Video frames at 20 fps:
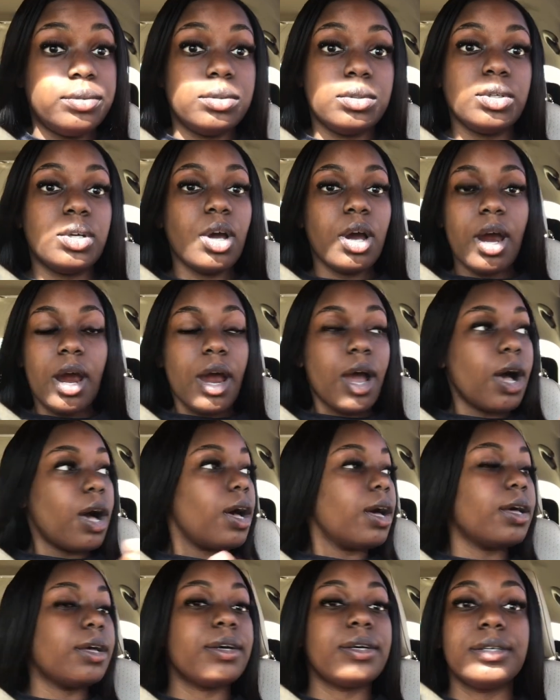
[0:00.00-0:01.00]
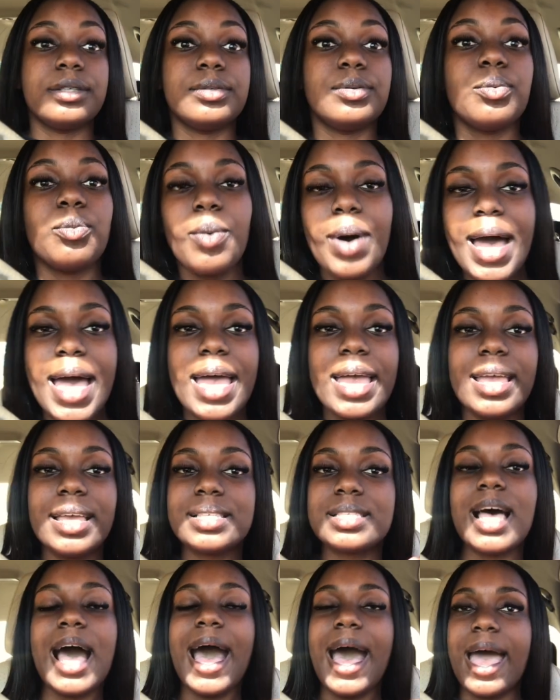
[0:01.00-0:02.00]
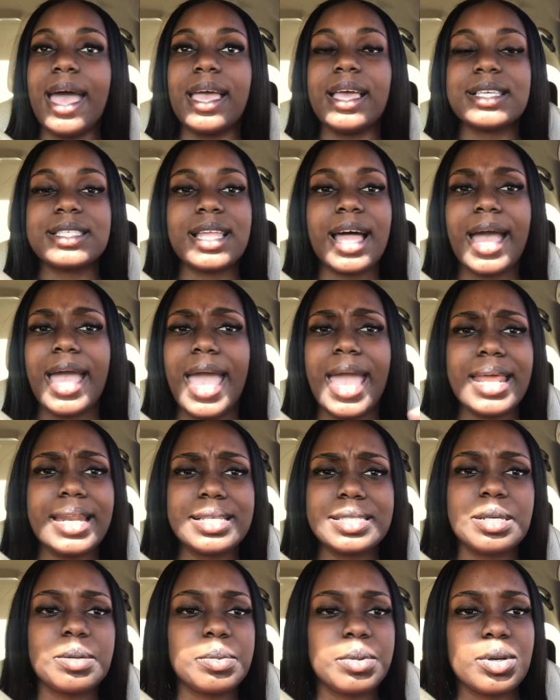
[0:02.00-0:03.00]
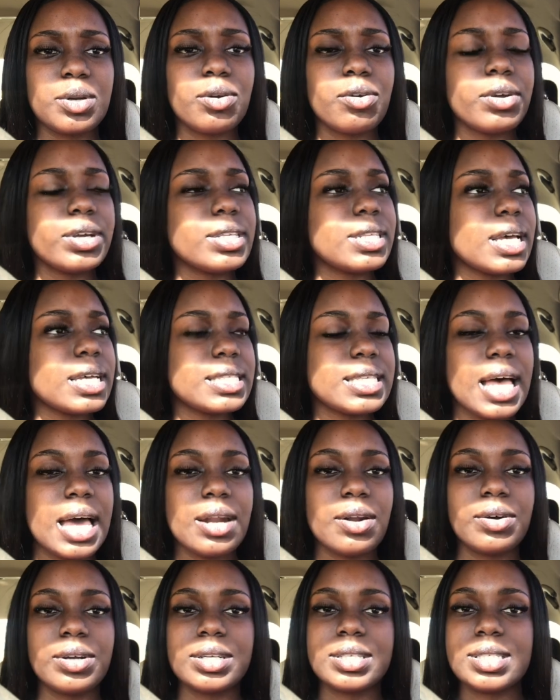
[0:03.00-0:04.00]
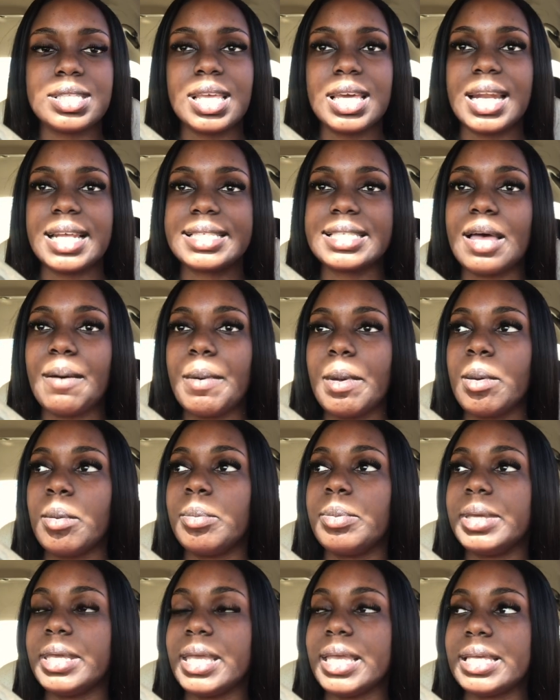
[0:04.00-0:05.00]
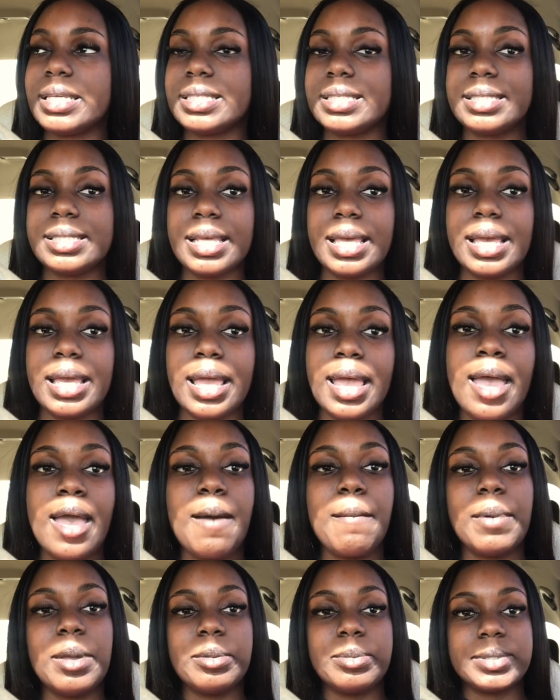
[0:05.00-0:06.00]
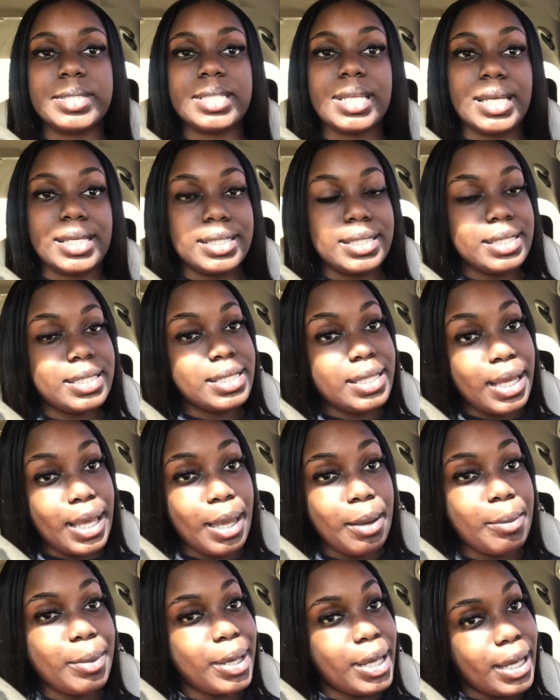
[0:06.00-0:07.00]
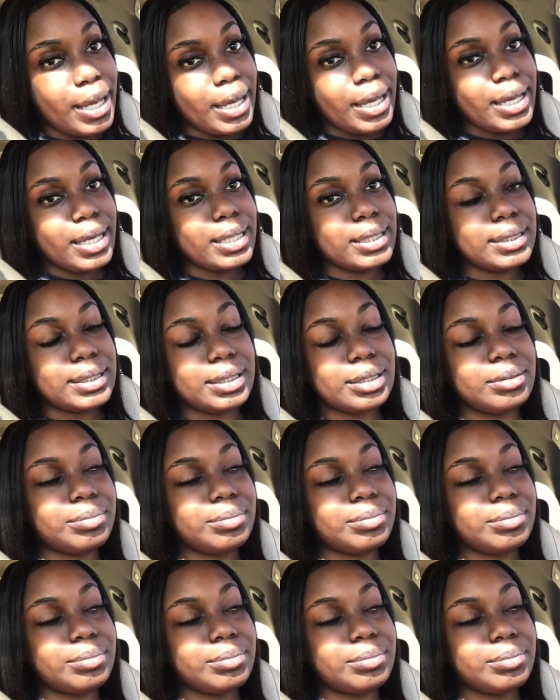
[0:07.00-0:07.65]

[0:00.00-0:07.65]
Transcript: girl, what, it's hot. It's like 80 something degrees outside. I don't understand. That's how people be getting sick. People stay sick because